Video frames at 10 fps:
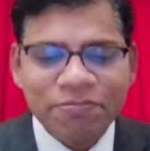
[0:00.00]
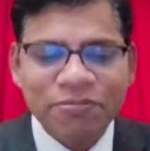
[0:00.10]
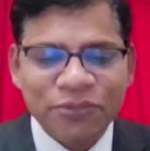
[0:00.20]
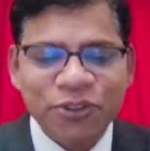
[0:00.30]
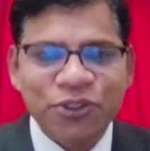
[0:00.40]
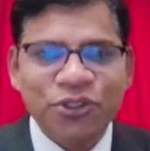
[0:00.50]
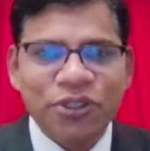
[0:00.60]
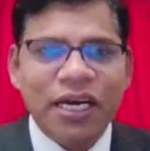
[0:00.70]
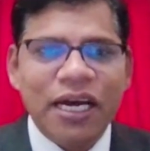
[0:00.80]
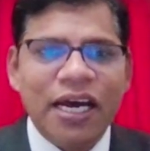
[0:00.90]
we
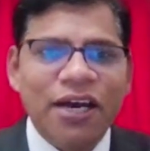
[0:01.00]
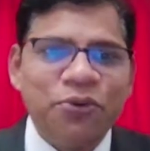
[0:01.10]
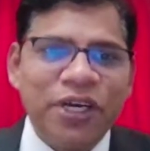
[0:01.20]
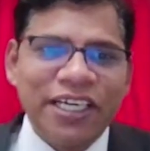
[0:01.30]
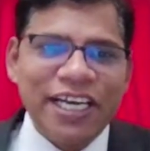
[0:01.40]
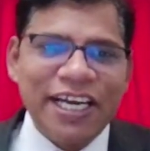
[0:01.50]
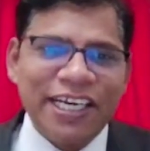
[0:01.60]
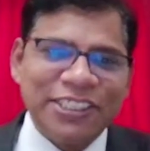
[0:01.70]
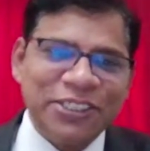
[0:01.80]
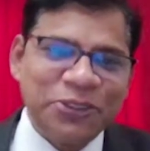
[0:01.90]
are
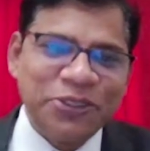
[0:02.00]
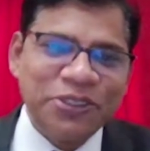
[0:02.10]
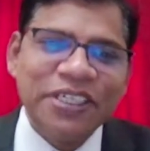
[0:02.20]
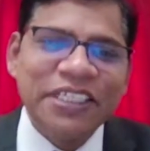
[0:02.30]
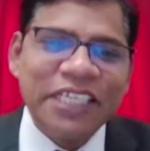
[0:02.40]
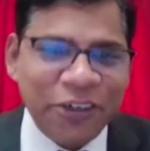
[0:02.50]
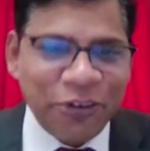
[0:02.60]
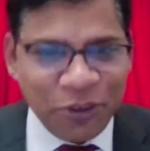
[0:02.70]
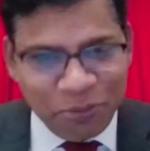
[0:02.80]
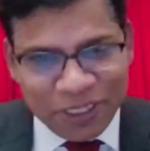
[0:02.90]
recognizing you. Thank you
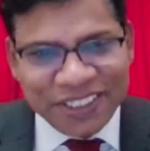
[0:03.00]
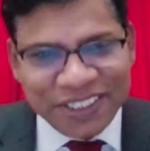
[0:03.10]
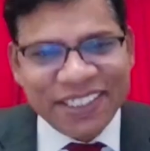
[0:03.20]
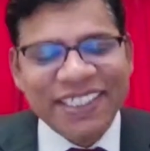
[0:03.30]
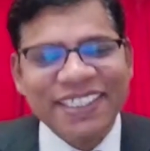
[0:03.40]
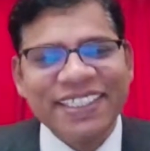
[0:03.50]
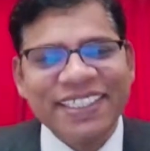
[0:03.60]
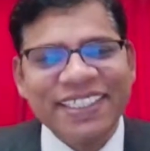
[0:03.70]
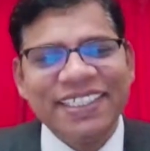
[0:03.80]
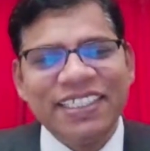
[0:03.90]
very much.
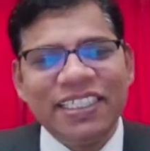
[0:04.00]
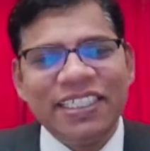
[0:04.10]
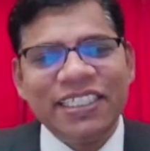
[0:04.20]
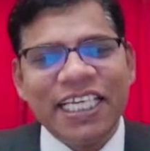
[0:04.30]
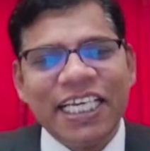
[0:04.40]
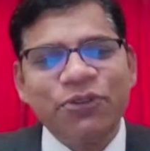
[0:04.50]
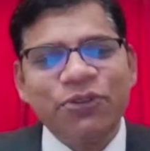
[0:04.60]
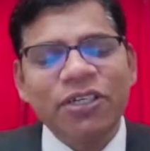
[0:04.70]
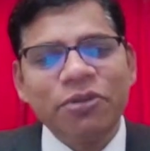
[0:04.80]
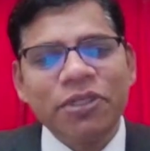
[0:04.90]
Thanks for
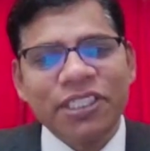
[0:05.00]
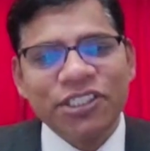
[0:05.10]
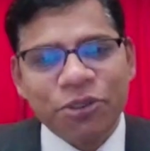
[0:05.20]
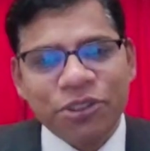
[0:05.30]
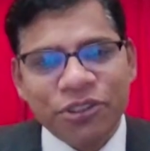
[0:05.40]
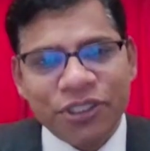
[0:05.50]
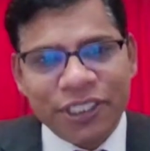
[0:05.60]
giving me this opportunity.